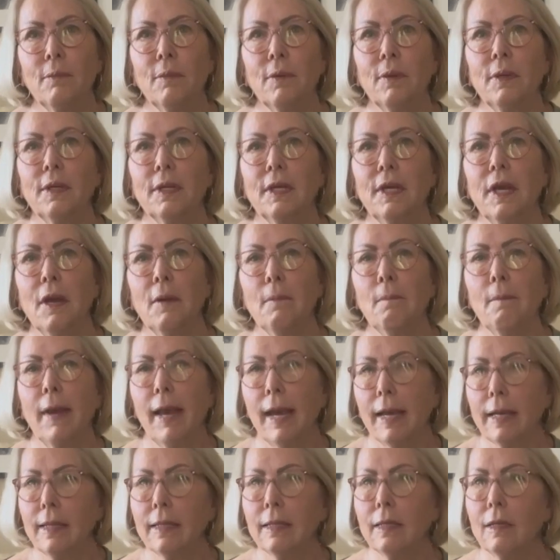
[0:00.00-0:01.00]
going to come
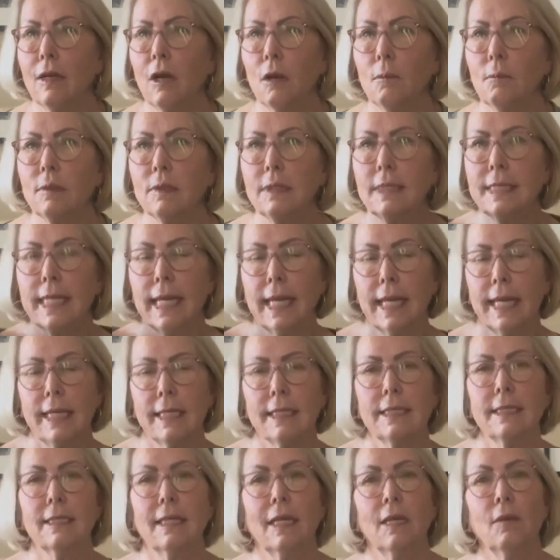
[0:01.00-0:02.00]
back in a couple
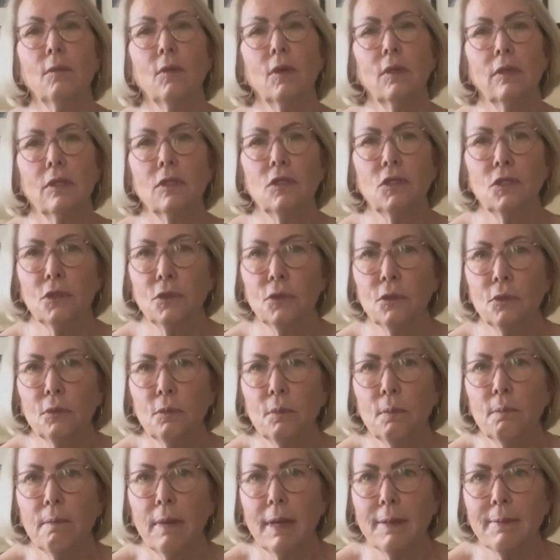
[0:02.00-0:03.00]
days and we're going to
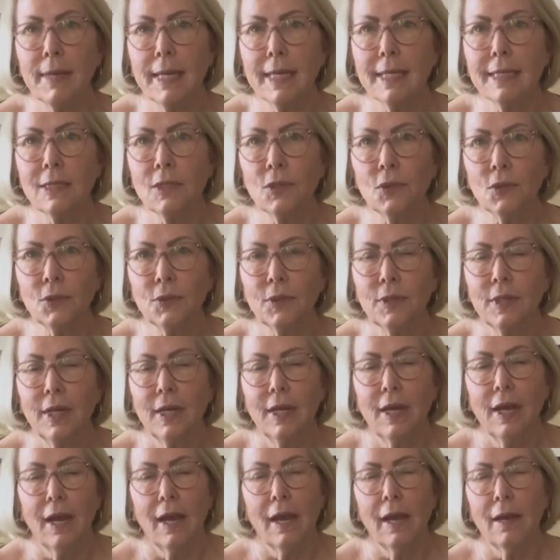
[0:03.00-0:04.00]
do my mantle.
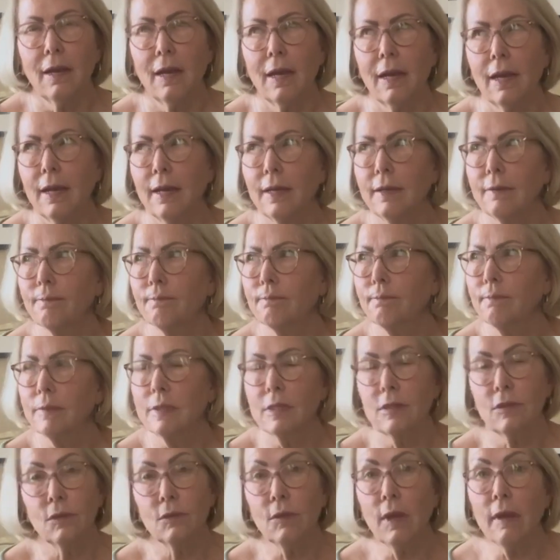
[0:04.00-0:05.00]
I
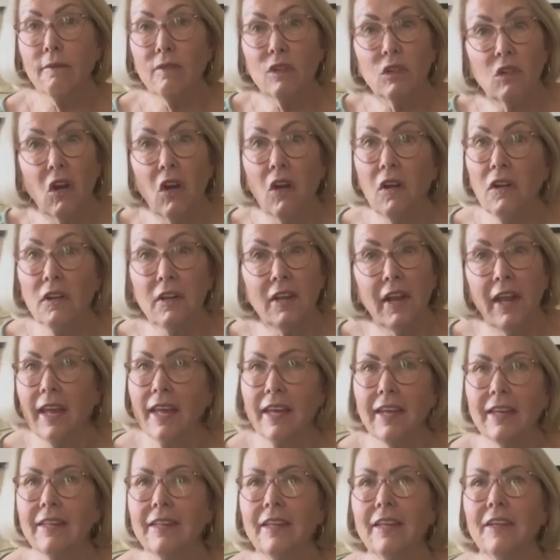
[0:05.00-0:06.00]
still have the garland
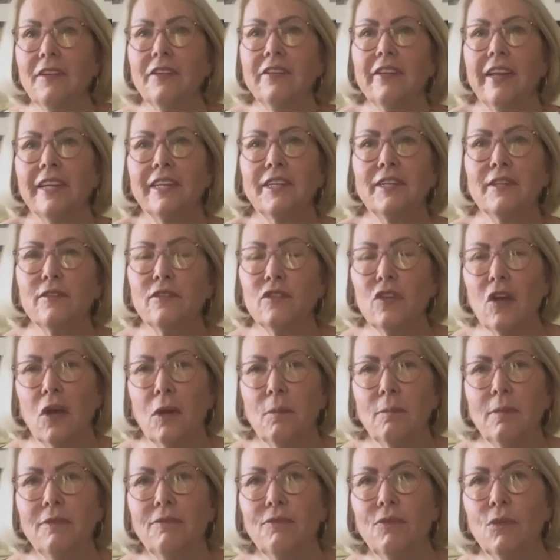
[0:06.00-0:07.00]
hanging there like you
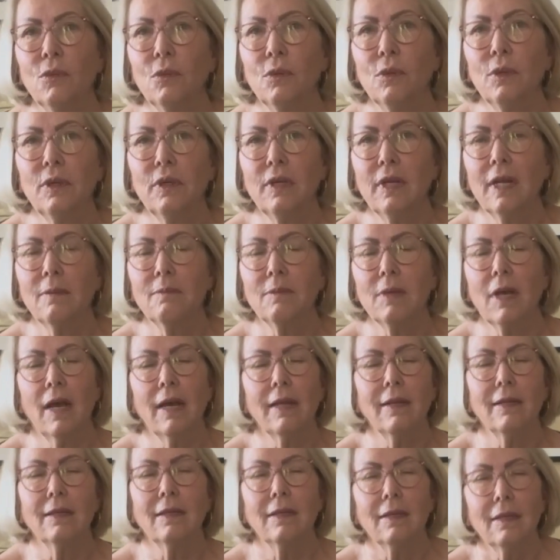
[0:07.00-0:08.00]
saw before, and I've
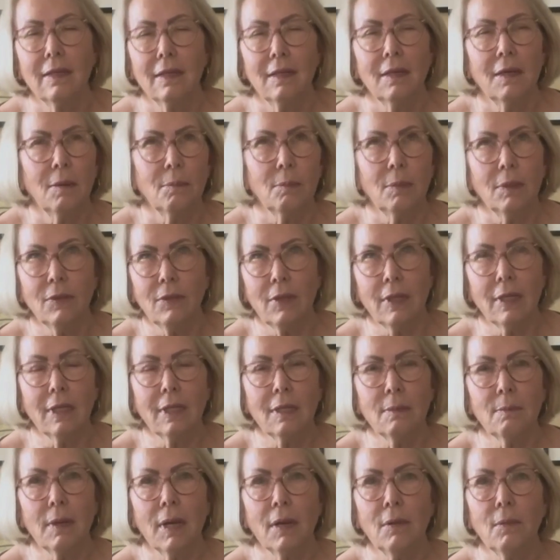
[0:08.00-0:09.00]
kind of been
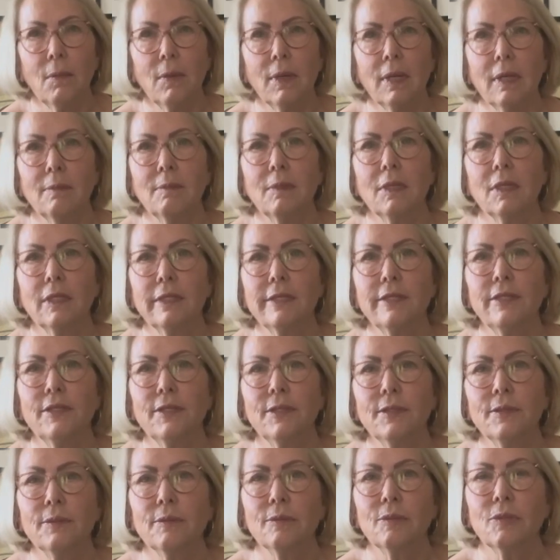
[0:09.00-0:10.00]
thinking about what I'm going to
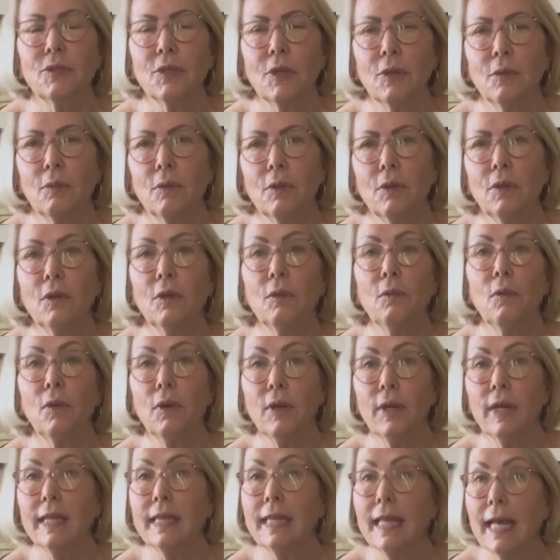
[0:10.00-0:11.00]
do. So we're going to
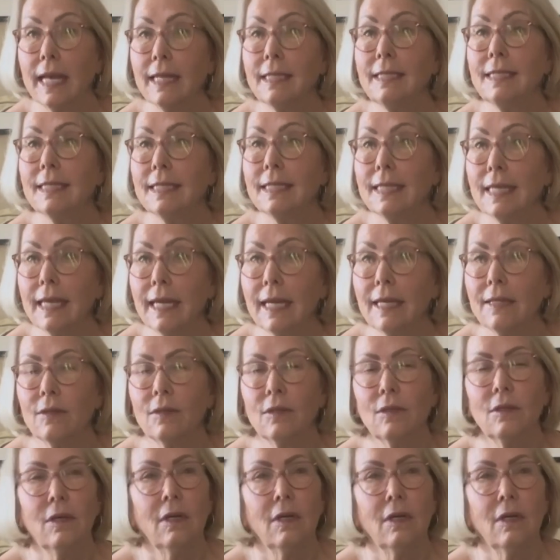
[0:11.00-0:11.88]
work on that together,